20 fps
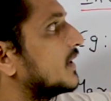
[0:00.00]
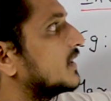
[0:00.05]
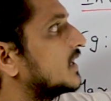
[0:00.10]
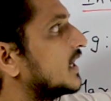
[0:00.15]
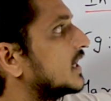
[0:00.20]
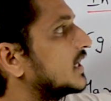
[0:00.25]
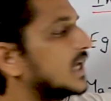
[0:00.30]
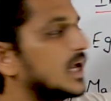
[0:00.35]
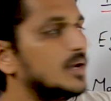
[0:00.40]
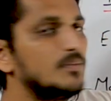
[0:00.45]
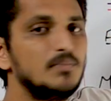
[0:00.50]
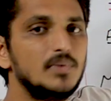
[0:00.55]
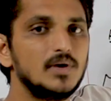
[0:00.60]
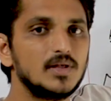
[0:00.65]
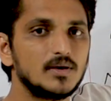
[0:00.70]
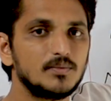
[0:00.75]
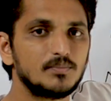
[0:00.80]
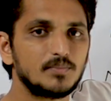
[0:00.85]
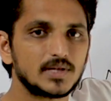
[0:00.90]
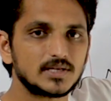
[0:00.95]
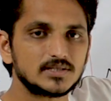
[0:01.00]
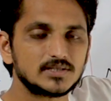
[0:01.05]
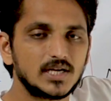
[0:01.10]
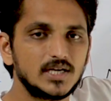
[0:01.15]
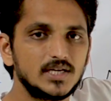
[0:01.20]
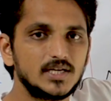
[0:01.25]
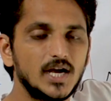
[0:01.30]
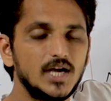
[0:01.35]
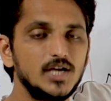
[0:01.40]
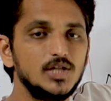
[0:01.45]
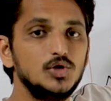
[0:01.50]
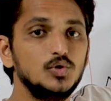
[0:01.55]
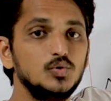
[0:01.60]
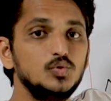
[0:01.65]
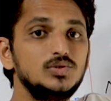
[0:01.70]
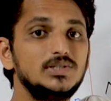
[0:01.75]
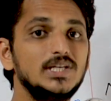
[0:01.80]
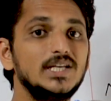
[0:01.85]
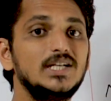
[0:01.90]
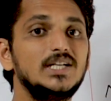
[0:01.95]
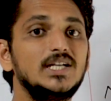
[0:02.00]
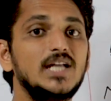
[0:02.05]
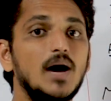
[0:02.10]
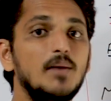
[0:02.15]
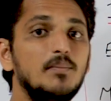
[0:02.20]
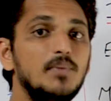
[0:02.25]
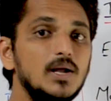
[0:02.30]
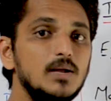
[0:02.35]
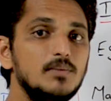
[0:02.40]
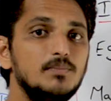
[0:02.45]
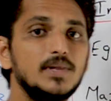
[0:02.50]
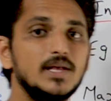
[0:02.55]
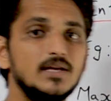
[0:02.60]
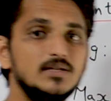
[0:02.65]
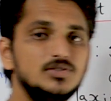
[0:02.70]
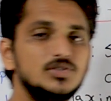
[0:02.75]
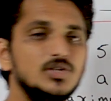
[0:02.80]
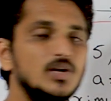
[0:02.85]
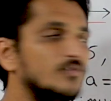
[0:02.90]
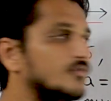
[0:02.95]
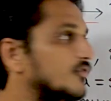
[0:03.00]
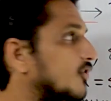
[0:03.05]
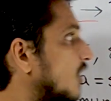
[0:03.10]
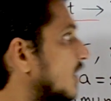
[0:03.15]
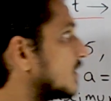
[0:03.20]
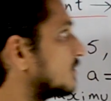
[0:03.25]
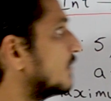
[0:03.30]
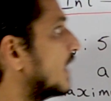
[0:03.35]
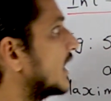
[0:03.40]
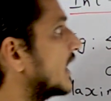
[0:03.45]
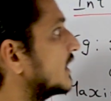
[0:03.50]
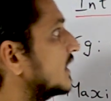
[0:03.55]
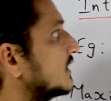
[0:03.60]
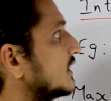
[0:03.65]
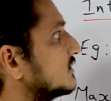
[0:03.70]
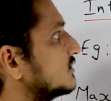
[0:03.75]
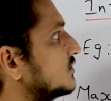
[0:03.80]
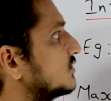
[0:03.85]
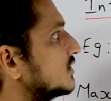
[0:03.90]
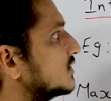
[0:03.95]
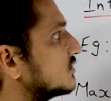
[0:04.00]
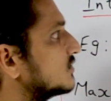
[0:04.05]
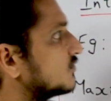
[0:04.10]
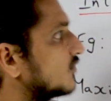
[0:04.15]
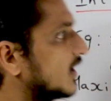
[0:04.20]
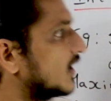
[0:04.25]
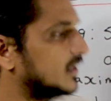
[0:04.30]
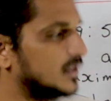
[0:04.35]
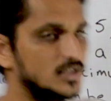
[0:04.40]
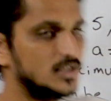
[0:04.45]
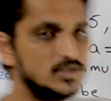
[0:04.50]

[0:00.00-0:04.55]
that can be represented using double precision format is this one.